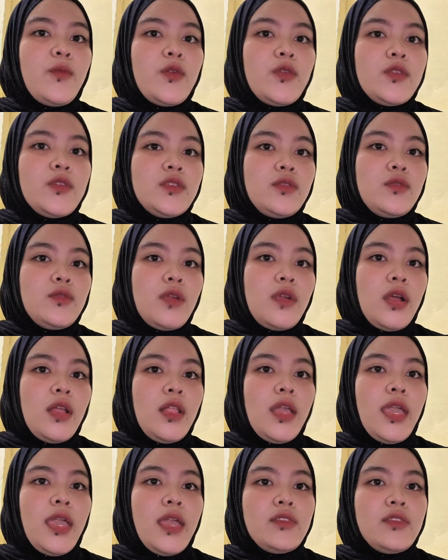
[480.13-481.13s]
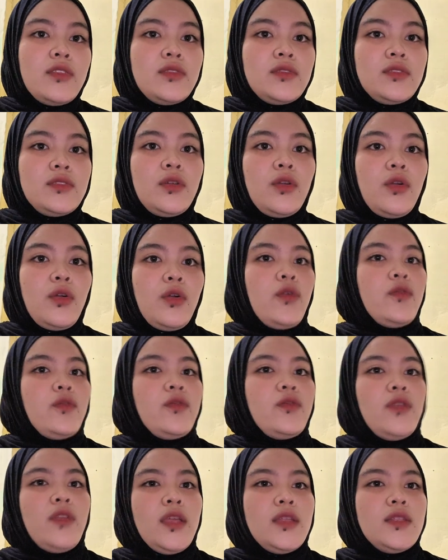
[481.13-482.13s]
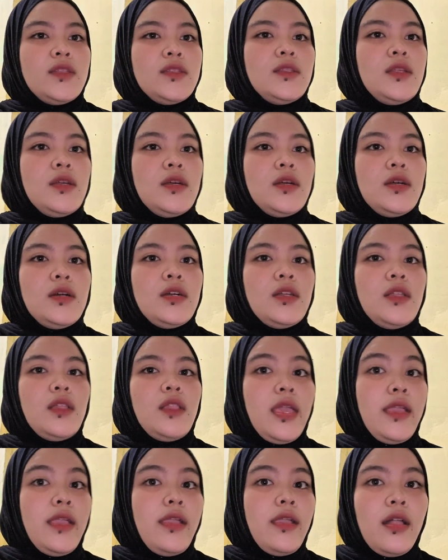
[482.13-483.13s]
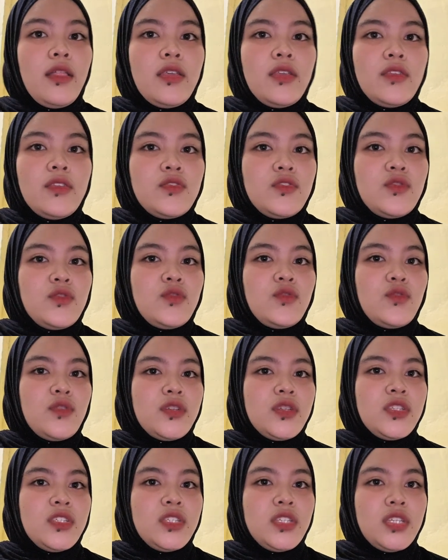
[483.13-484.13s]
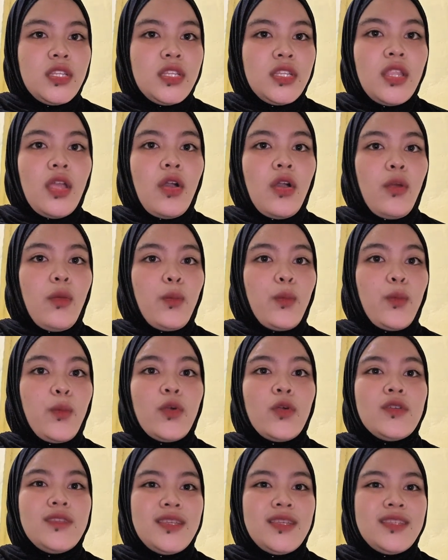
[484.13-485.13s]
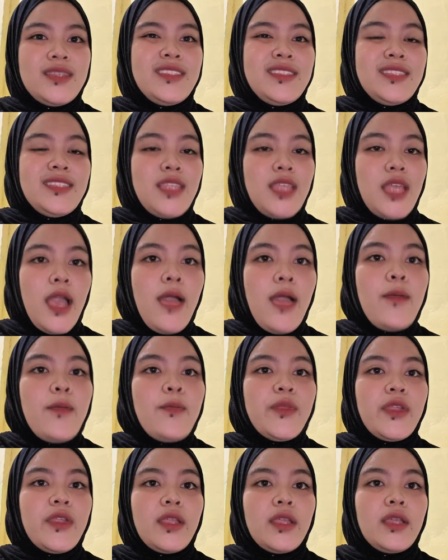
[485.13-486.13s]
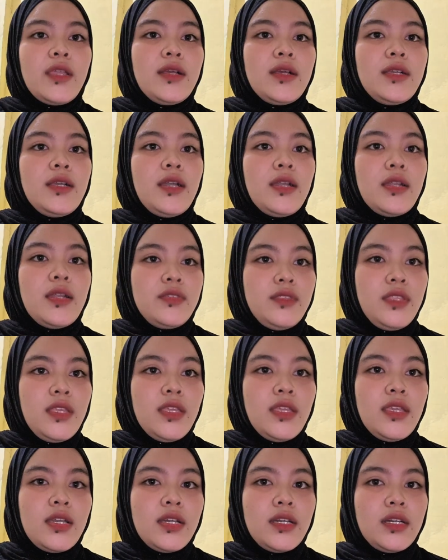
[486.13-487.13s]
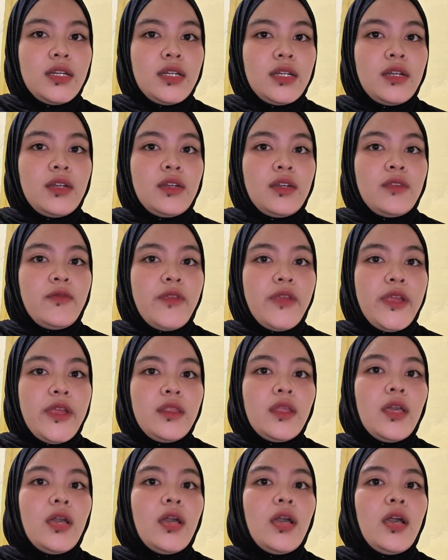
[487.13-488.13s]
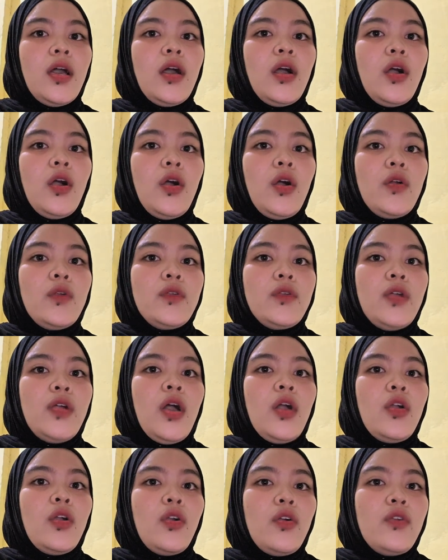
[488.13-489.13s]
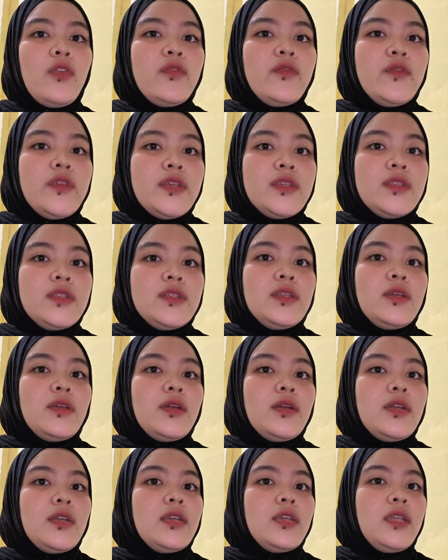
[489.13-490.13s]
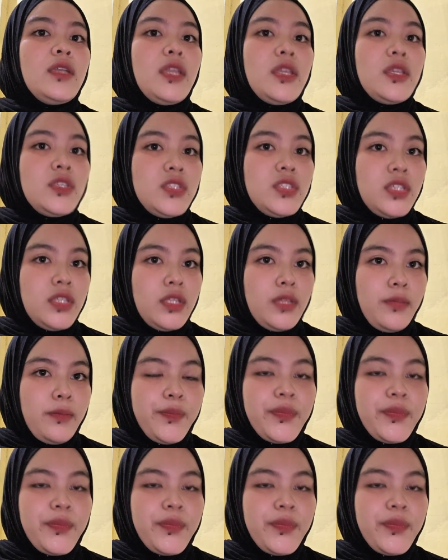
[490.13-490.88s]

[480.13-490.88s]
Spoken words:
procedural and contains the legal instruction pro justitia regarding a right or confiscation.